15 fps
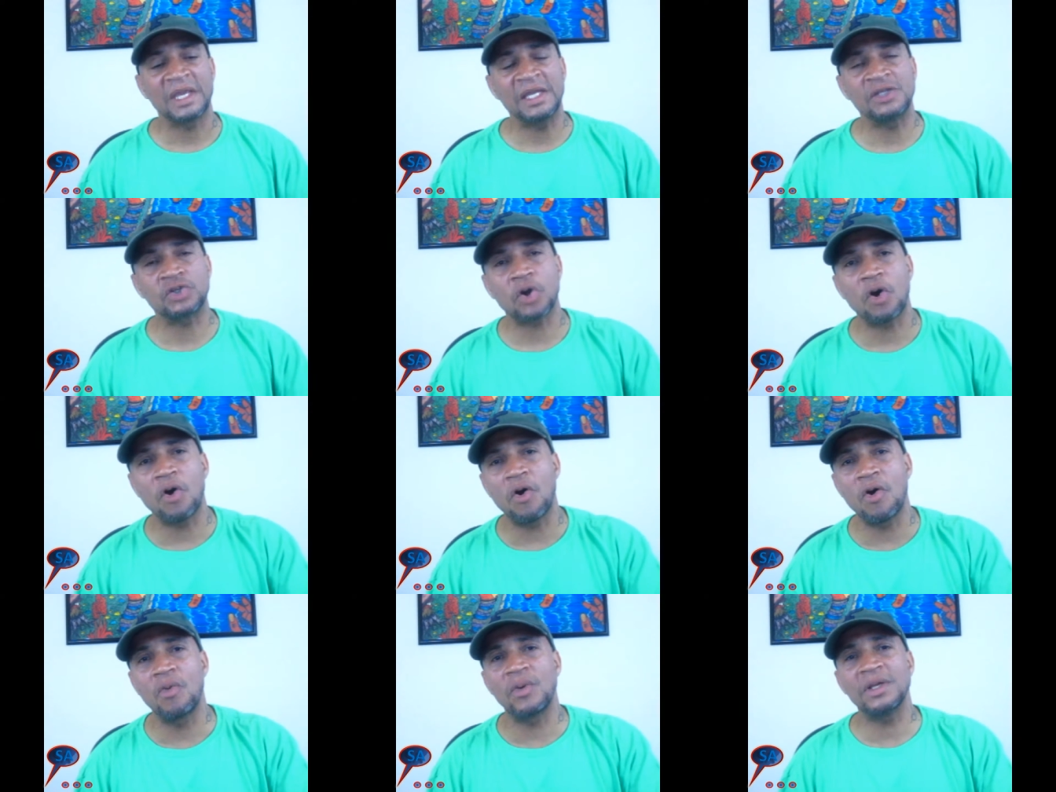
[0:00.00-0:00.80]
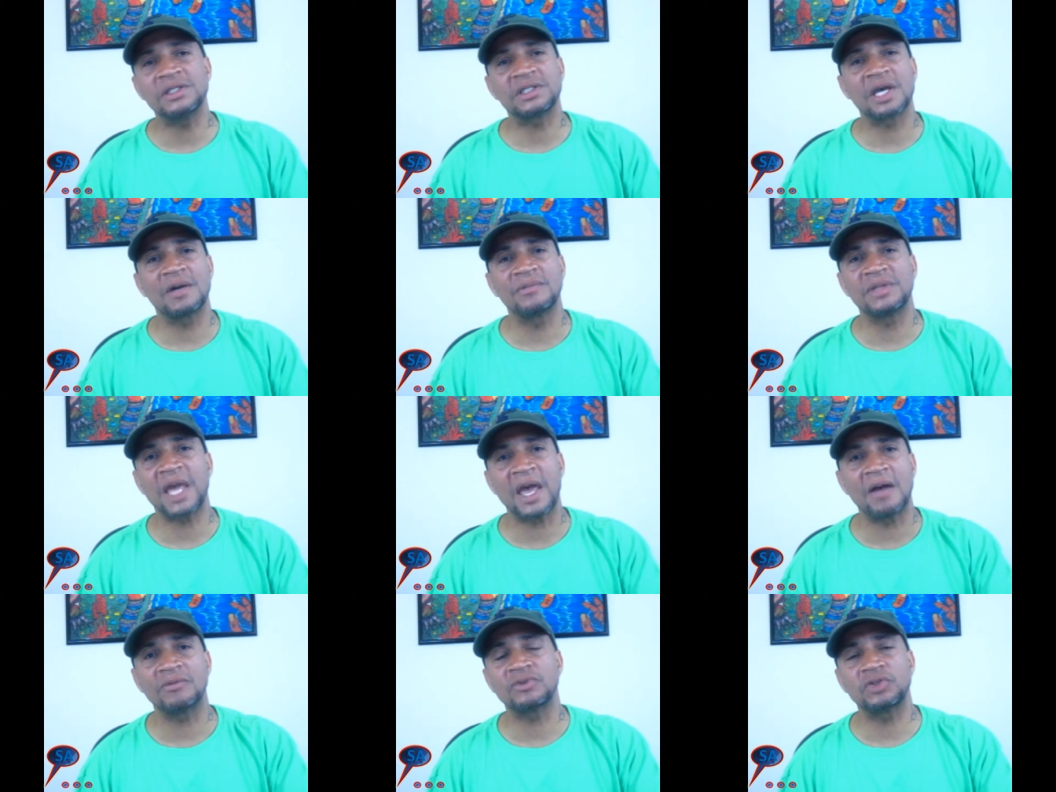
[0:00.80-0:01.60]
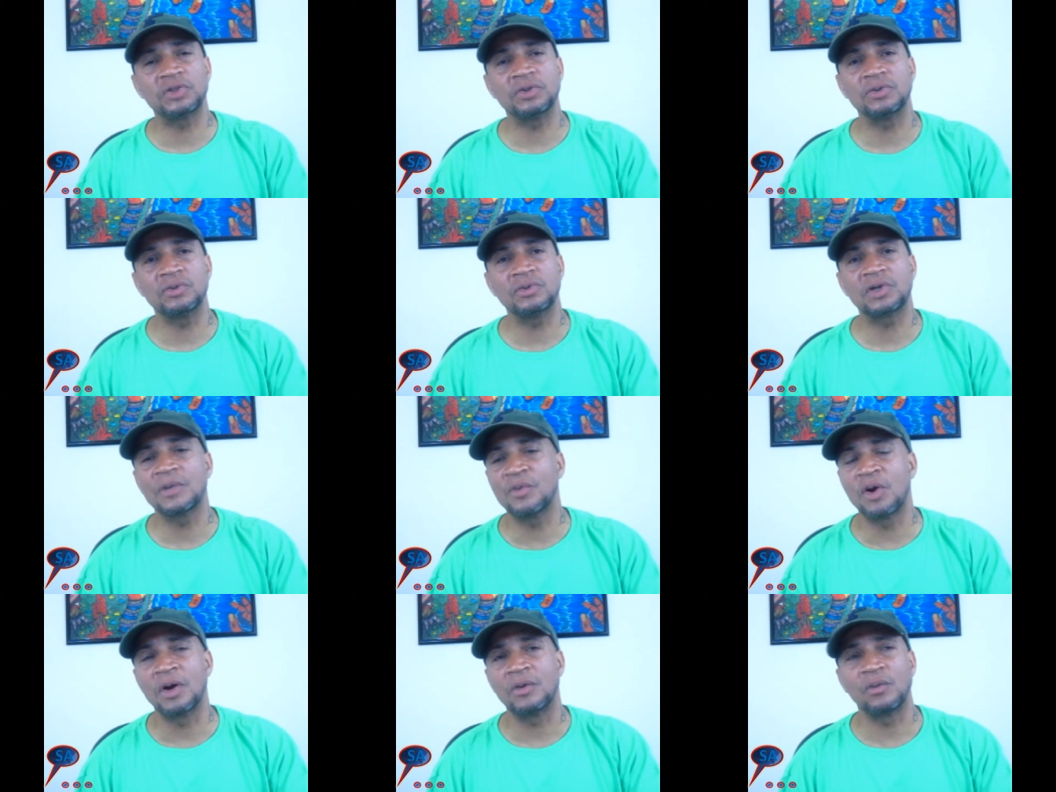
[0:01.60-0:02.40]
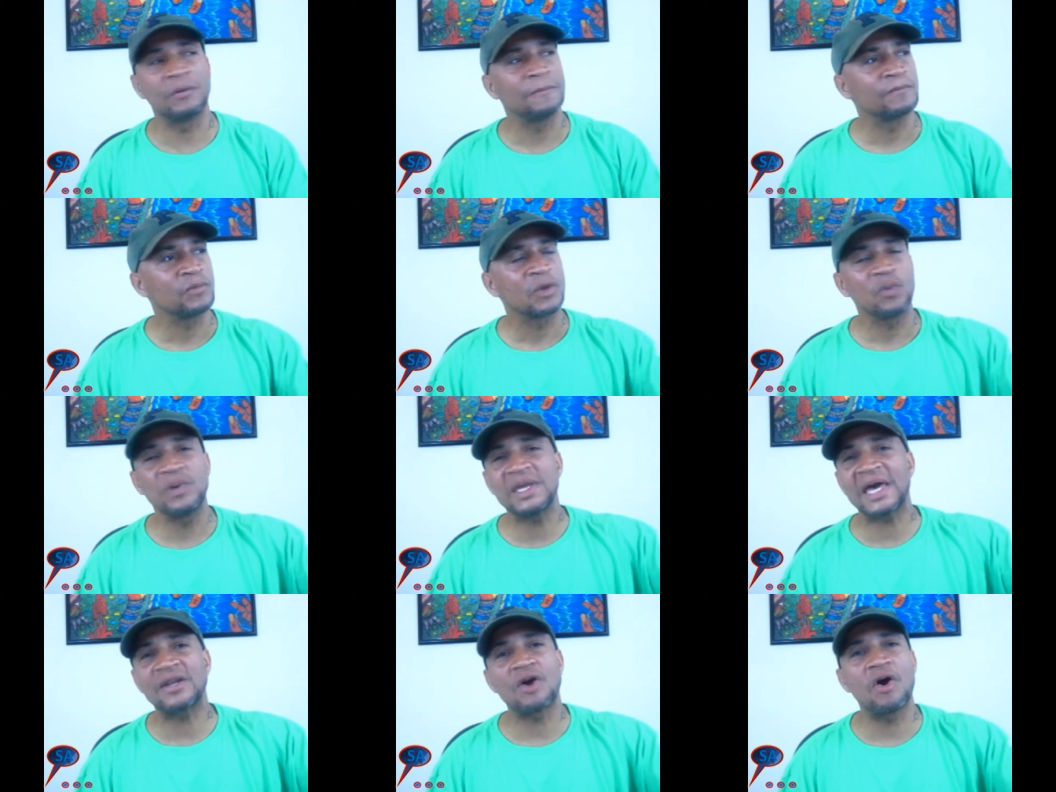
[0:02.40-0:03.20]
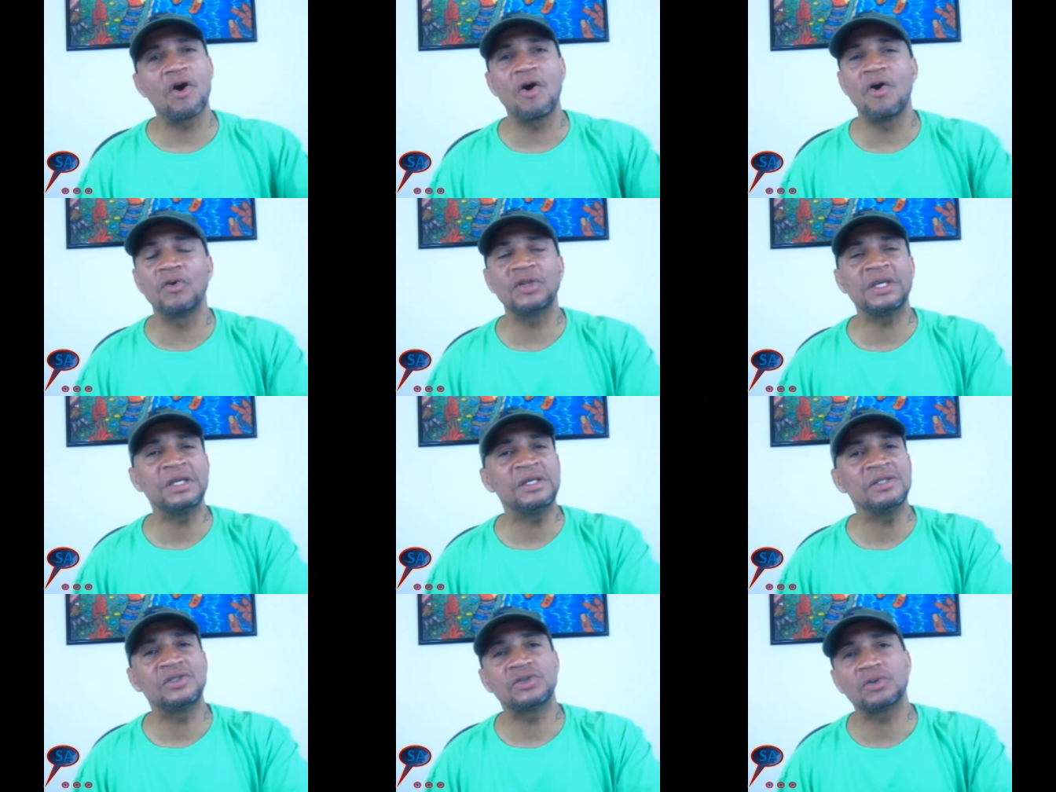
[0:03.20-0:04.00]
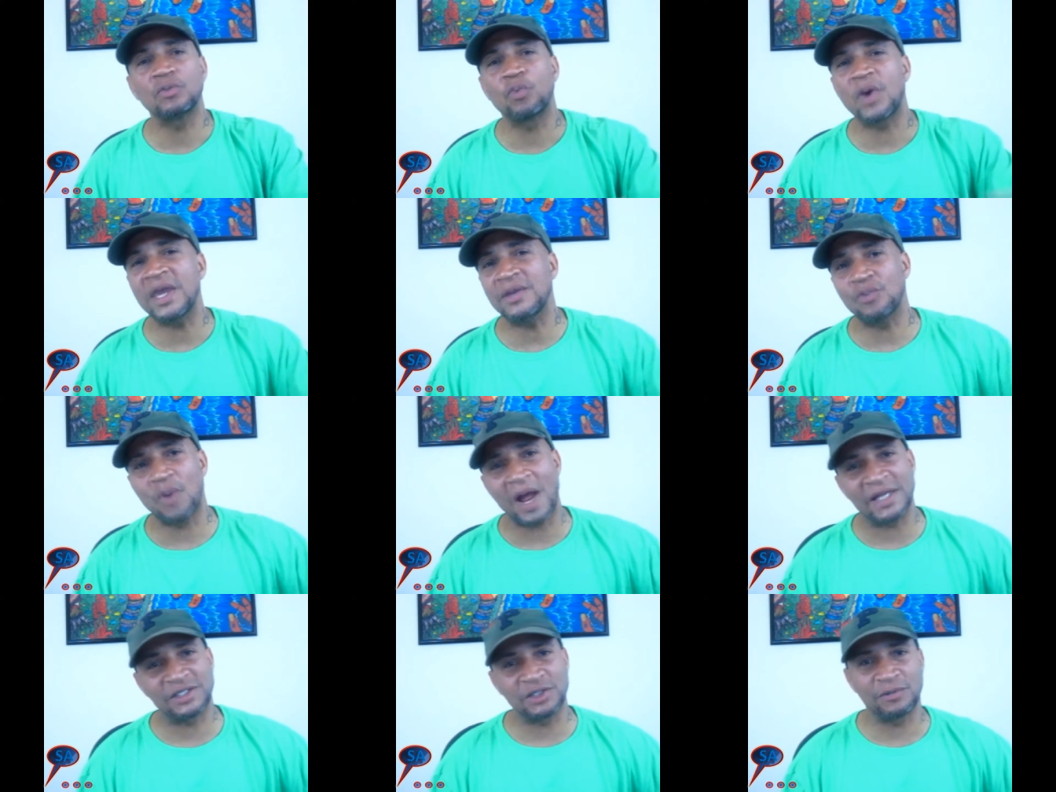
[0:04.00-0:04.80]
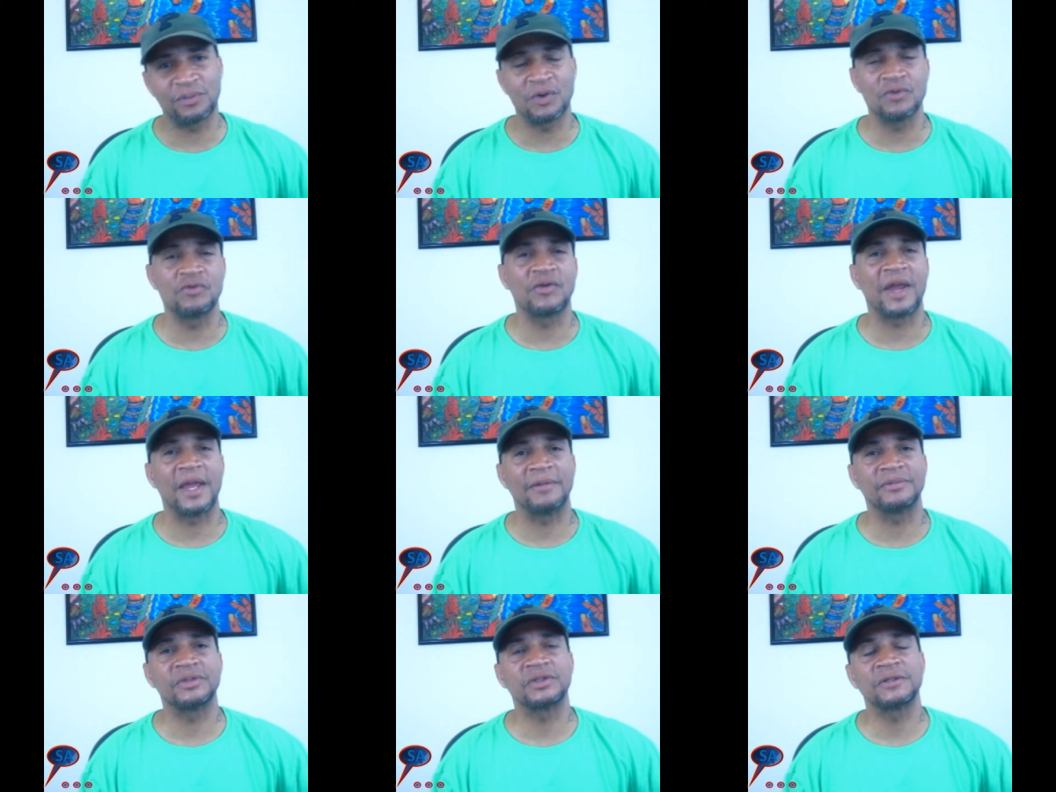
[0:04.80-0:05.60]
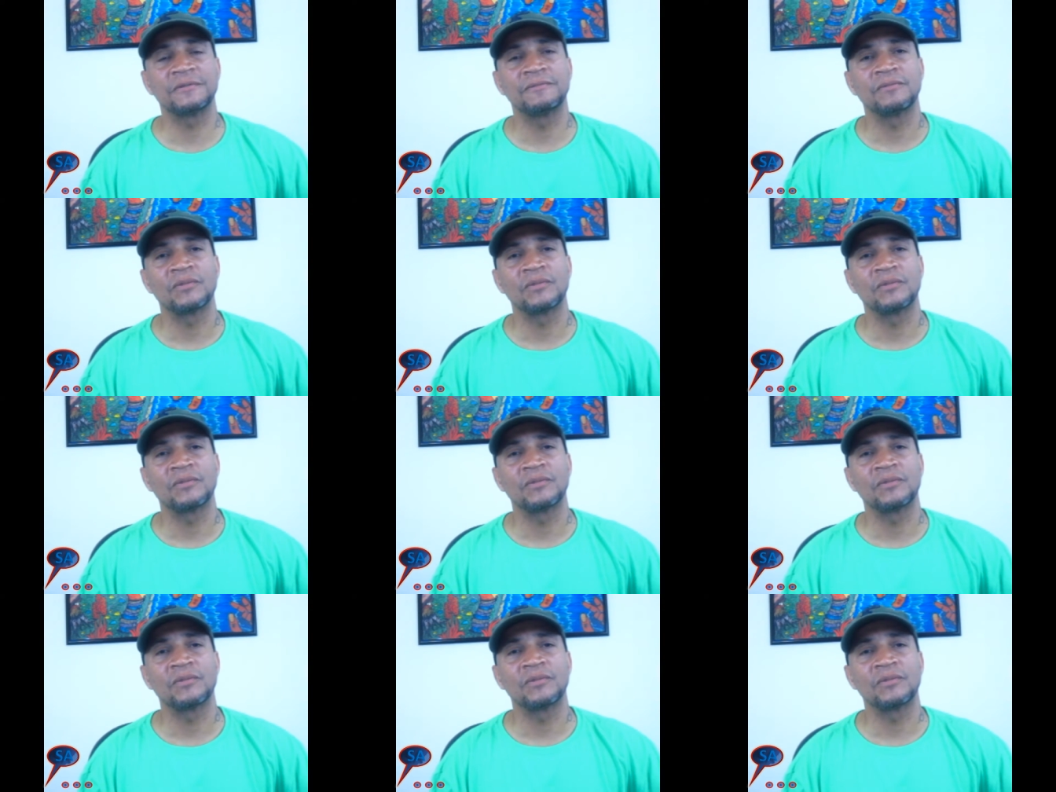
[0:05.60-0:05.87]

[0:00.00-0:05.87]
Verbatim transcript: It's always come down to, come on, we got all these weight watching programs.